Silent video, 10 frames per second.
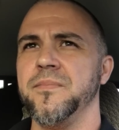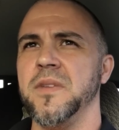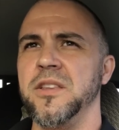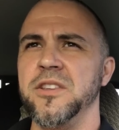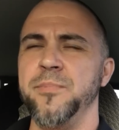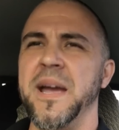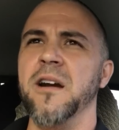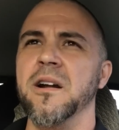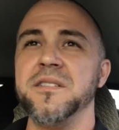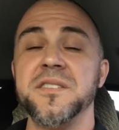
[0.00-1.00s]
And then the
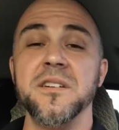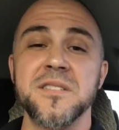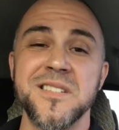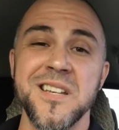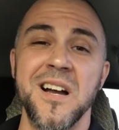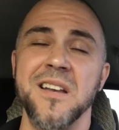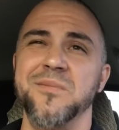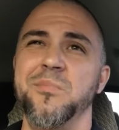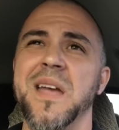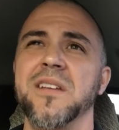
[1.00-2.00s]
parents, their
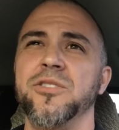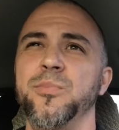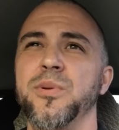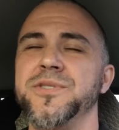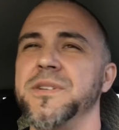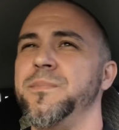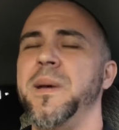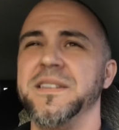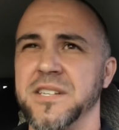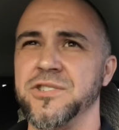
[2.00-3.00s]
son made it through
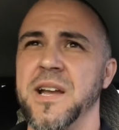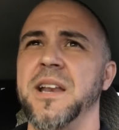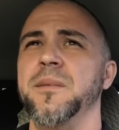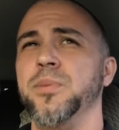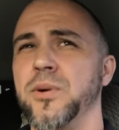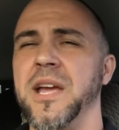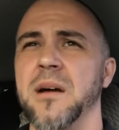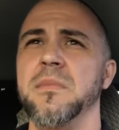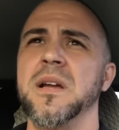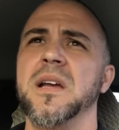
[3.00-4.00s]
basic training, boot
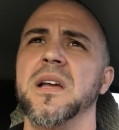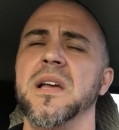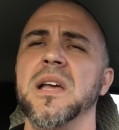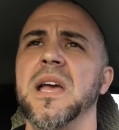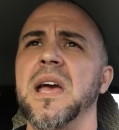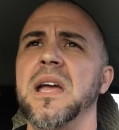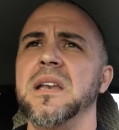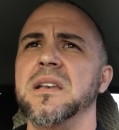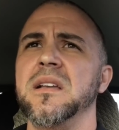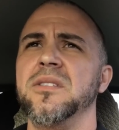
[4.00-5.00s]
camp,
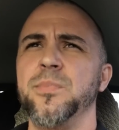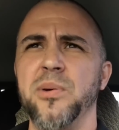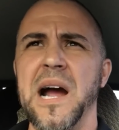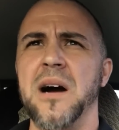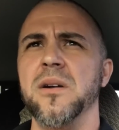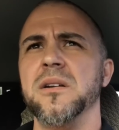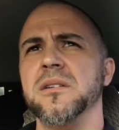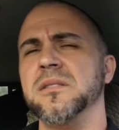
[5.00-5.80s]
and they're proud.